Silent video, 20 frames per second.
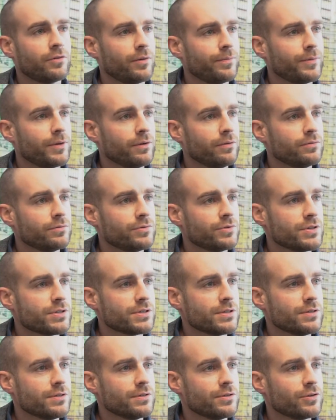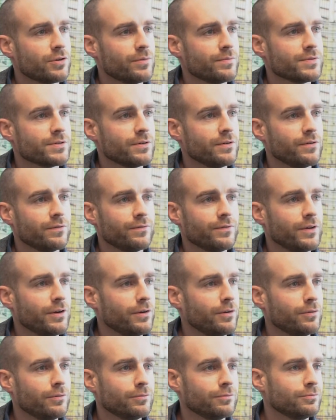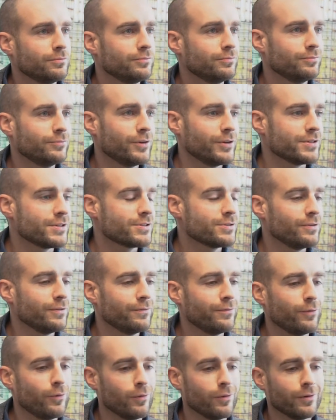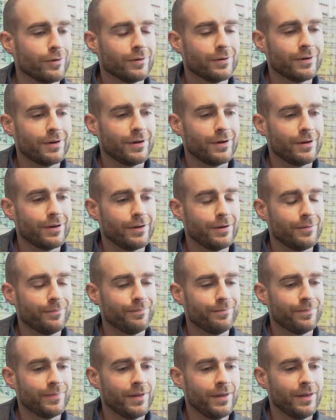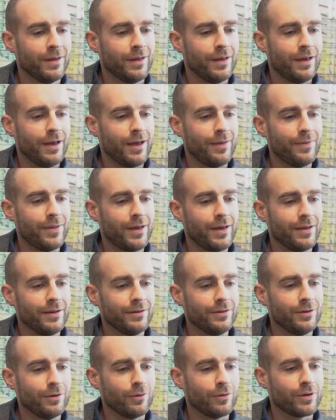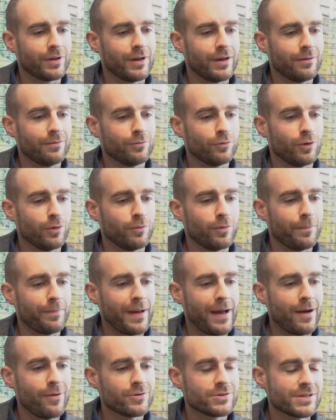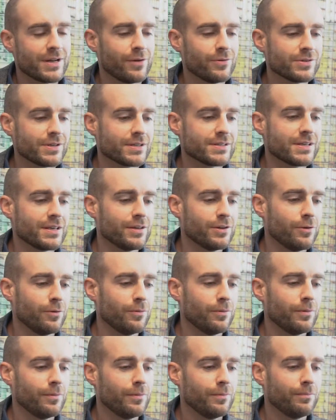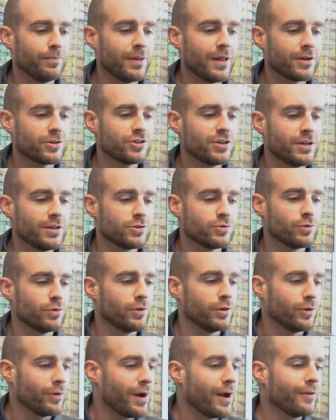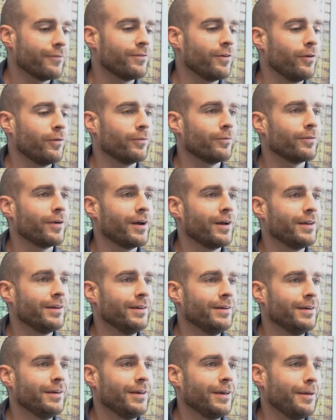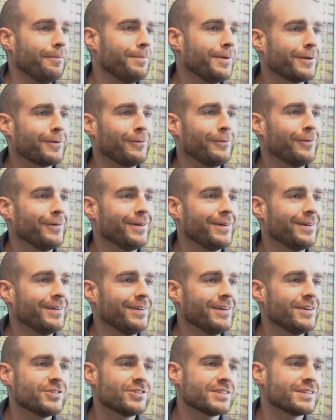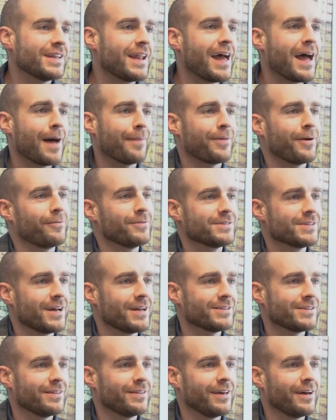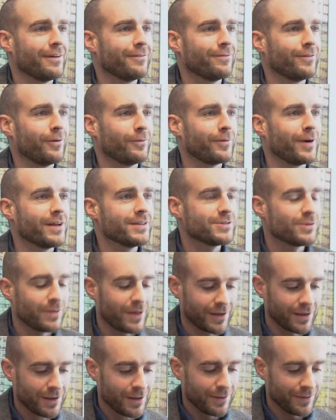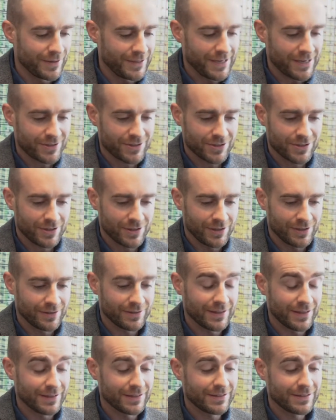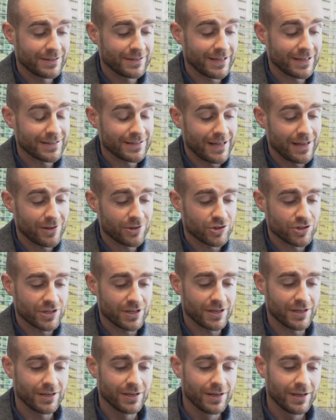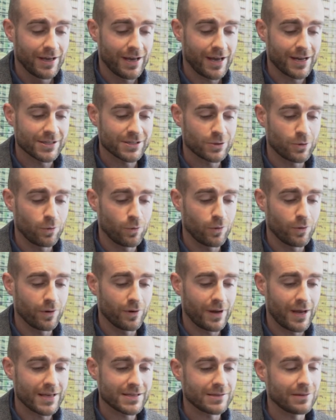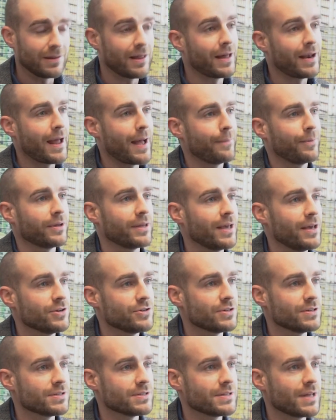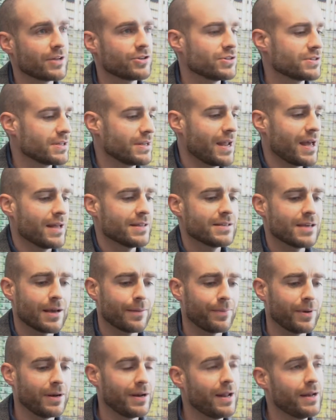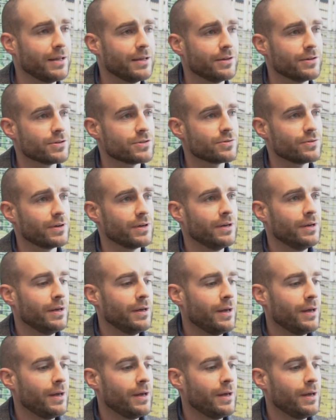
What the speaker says: crypto just in terms of what it stood for, and then looking at really what powers it. I always like to say blockchain is really your iPhone, right? And Bitcoin is just an app that resides on the iPhone, right? So like the technology at its core has a lot of applications, not just in ad tech, but in any industry.